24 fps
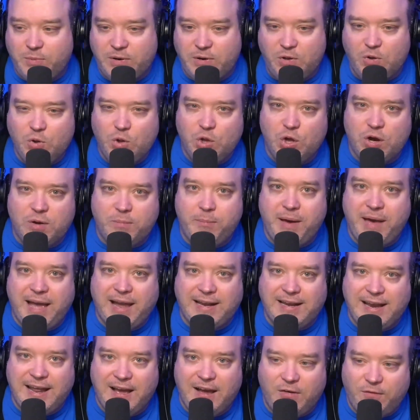but you look
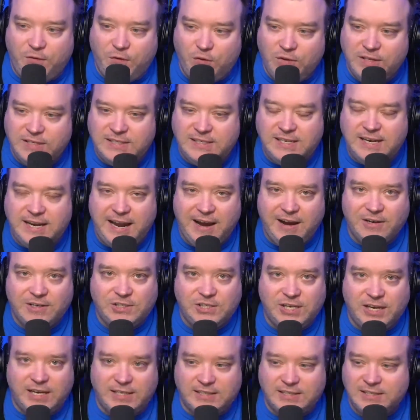back now, if you listen to air
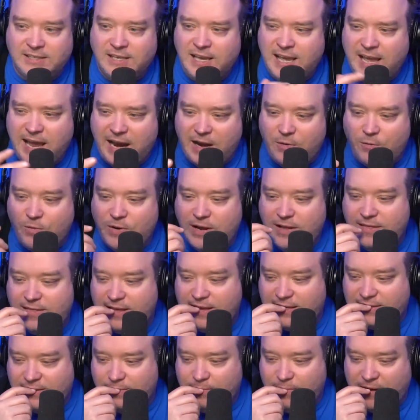checks and read
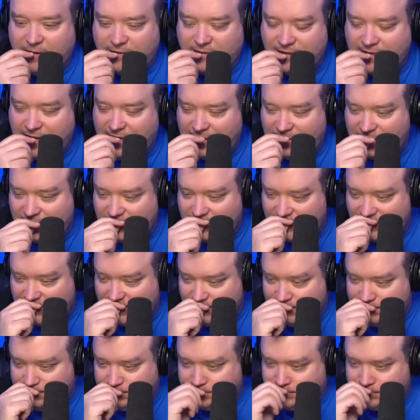things about stations